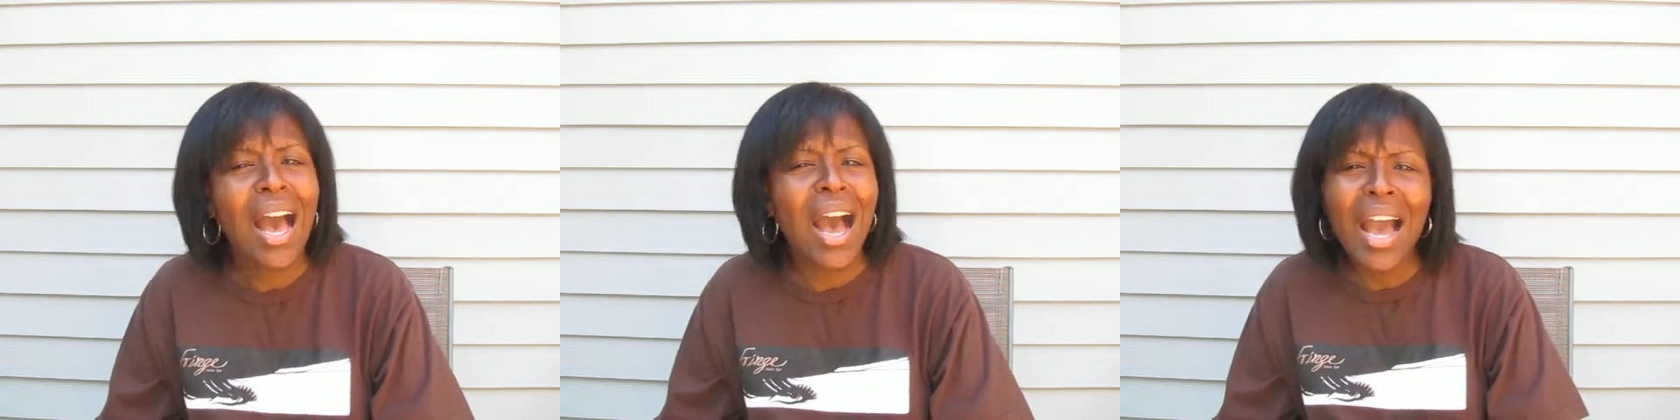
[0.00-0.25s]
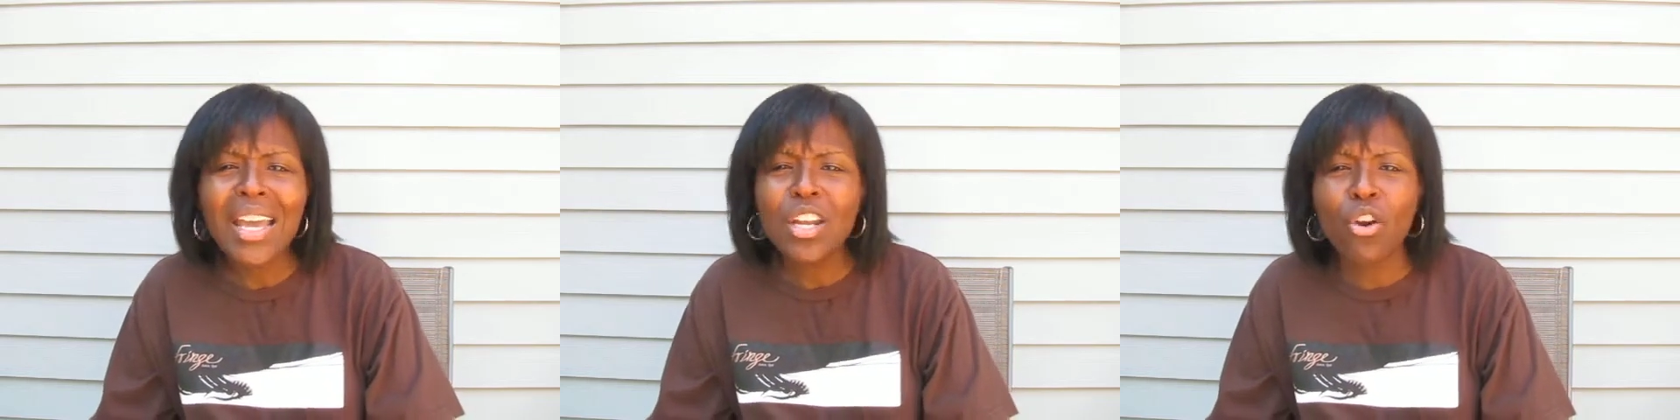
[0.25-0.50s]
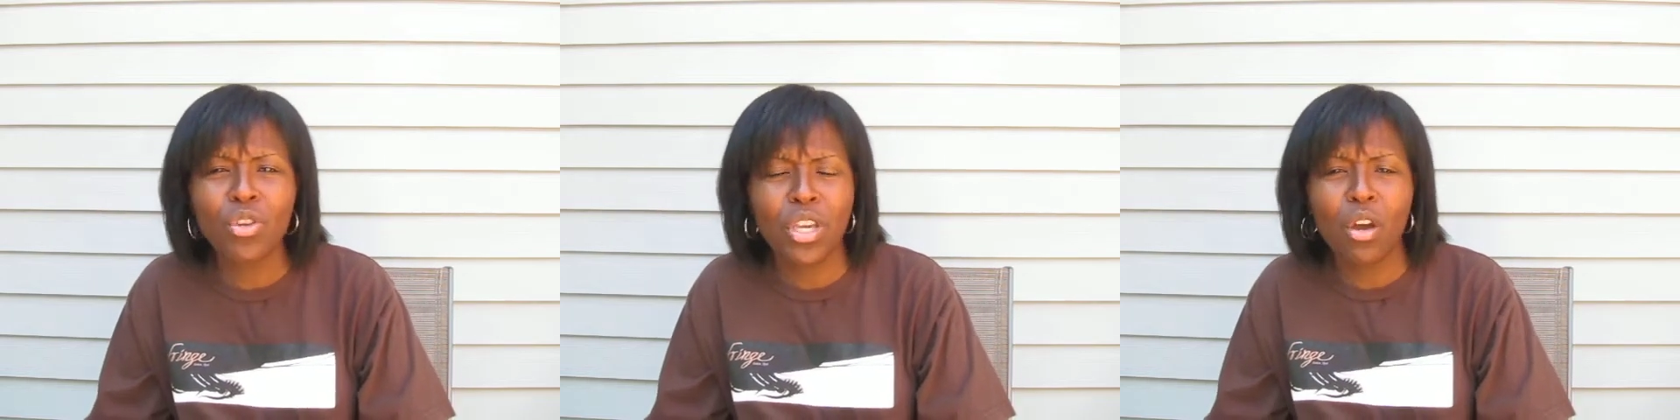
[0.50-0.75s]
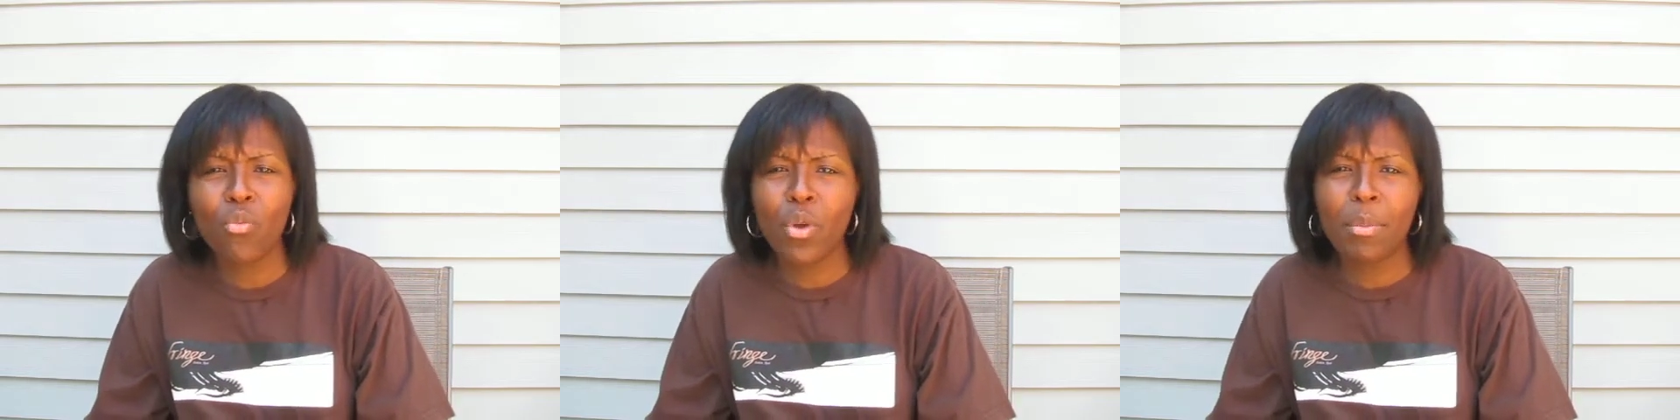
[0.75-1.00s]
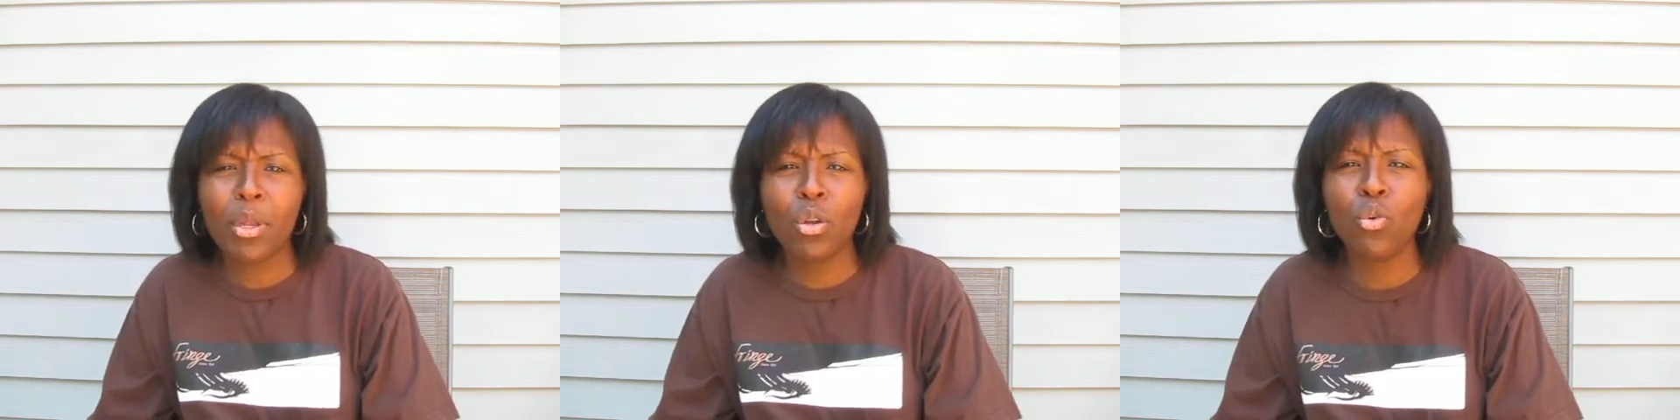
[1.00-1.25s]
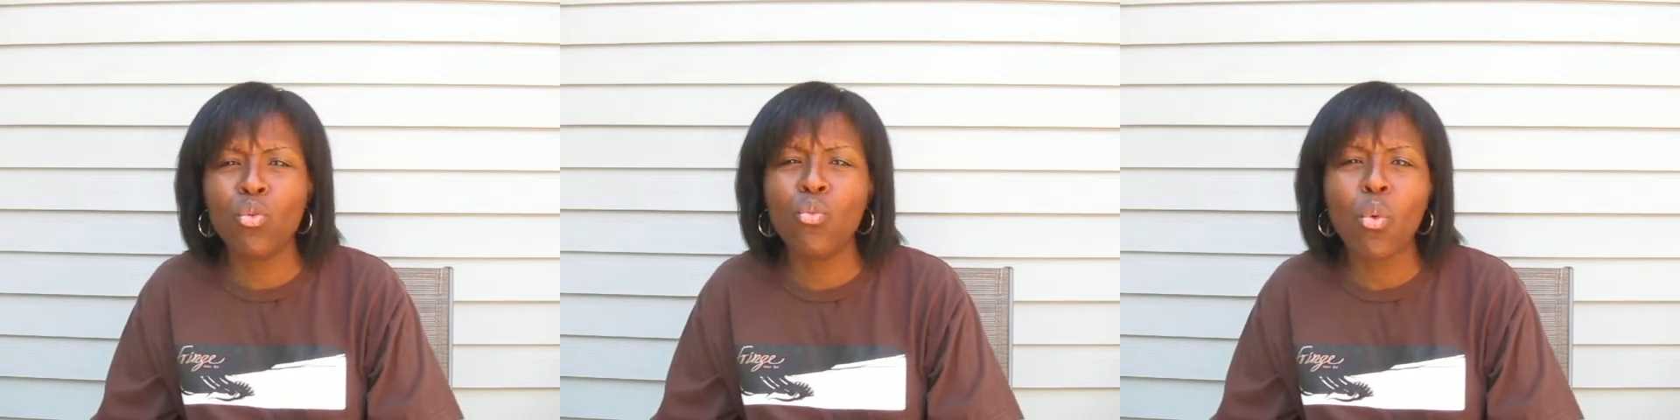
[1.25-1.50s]
I know young women
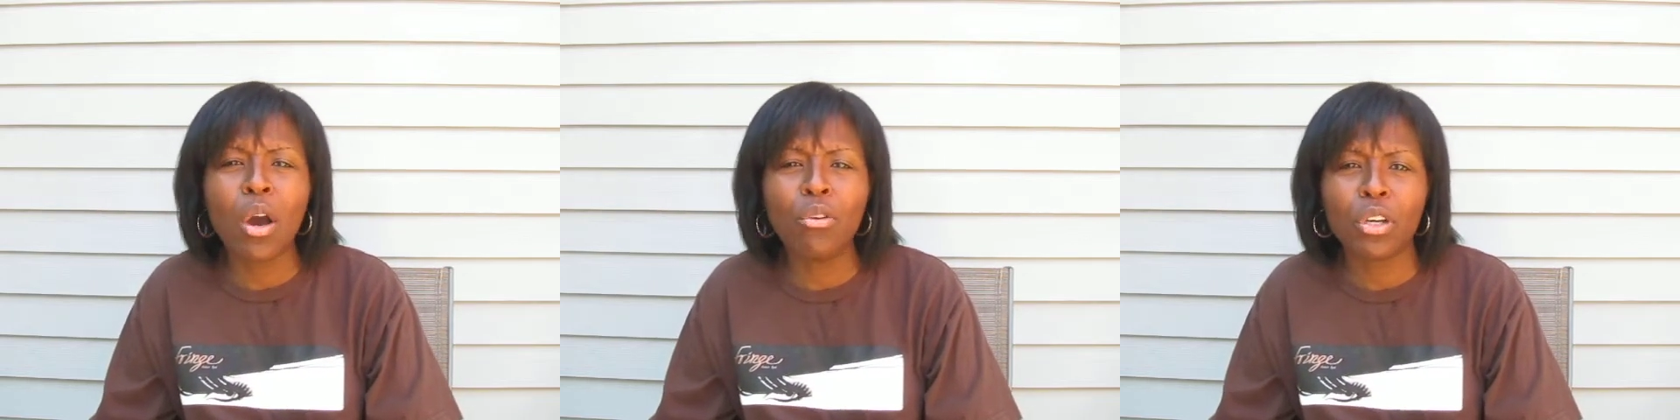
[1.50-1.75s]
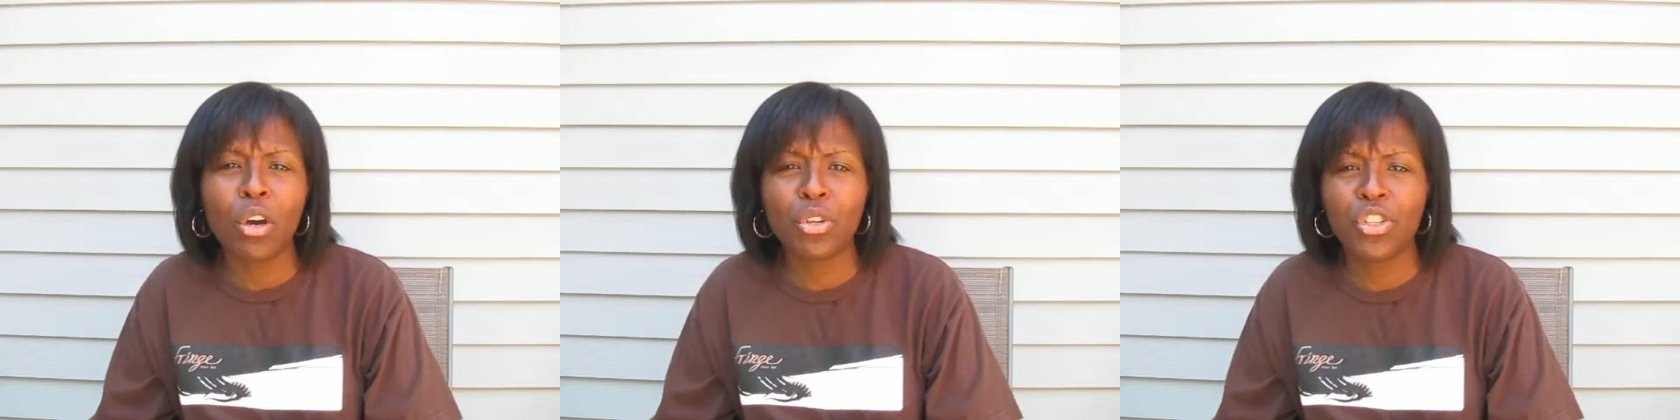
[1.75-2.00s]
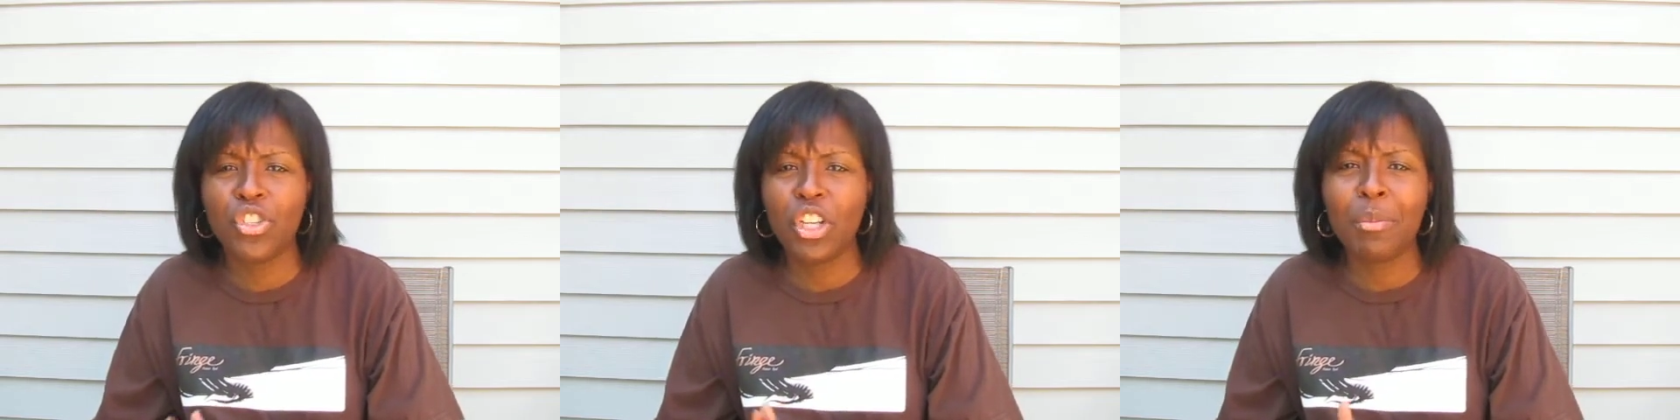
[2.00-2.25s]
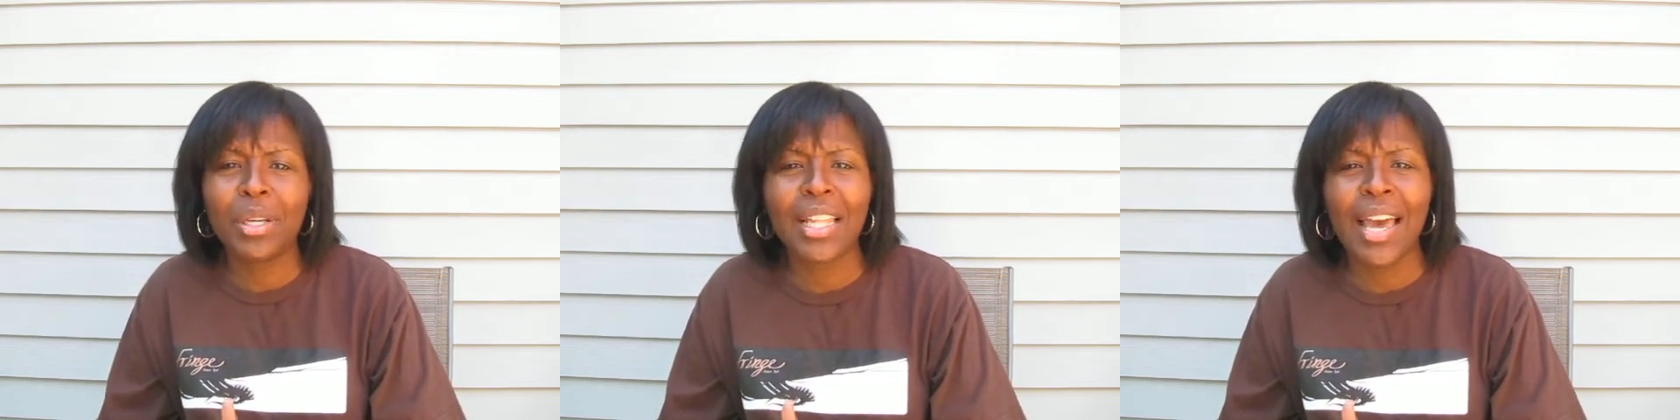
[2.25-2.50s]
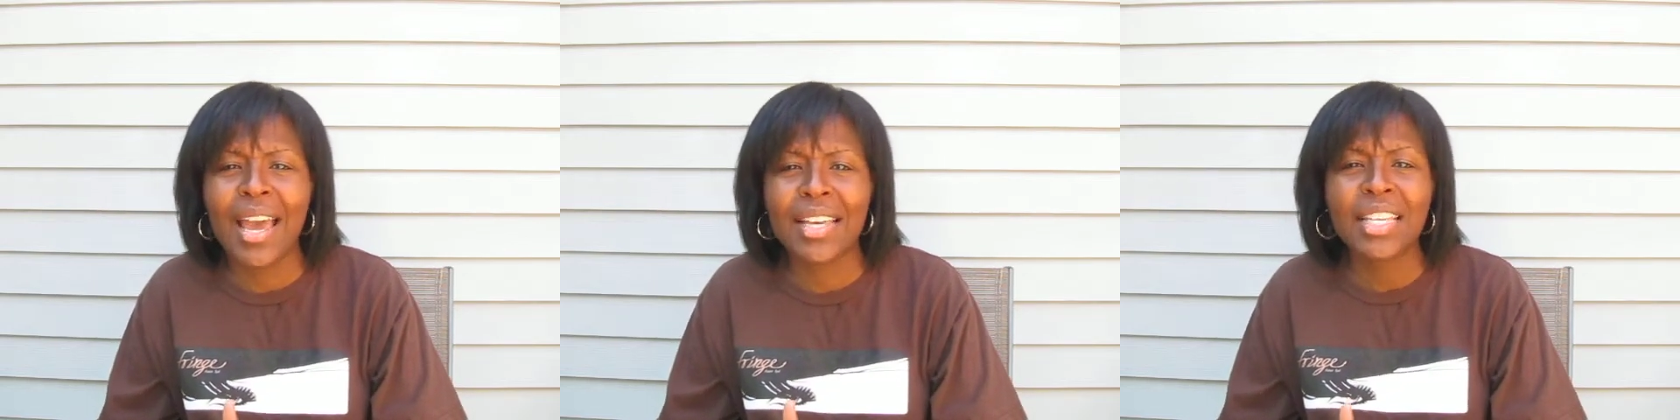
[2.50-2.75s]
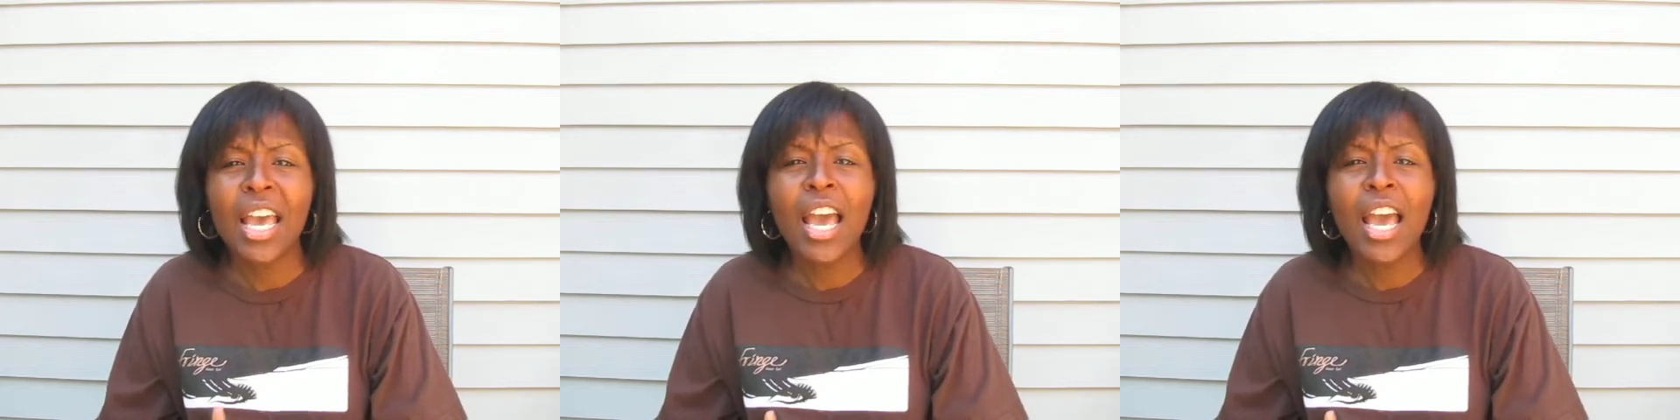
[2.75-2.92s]
who won't go to gym class